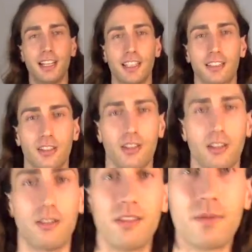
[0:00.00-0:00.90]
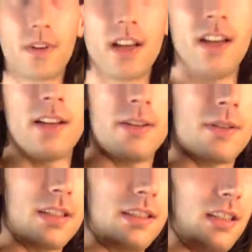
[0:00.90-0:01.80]
So you
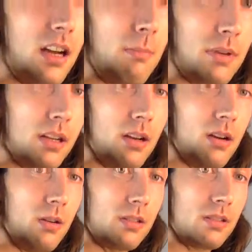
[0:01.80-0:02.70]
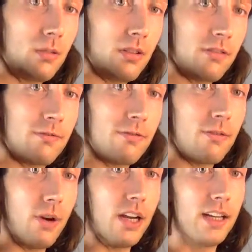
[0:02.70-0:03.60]
can see up close all the
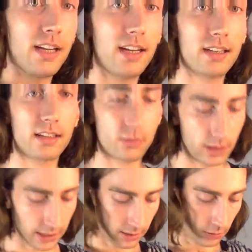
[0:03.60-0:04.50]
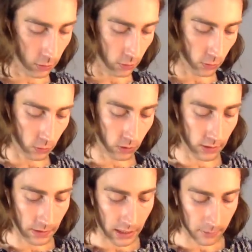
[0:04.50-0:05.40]
fraying. That's really cool.
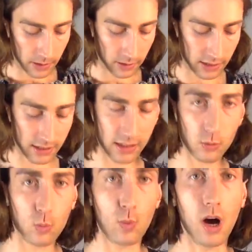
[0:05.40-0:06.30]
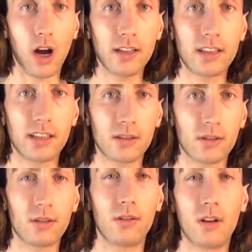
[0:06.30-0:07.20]
Because this is washed, it's
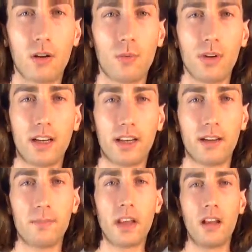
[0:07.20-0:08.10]
also not really,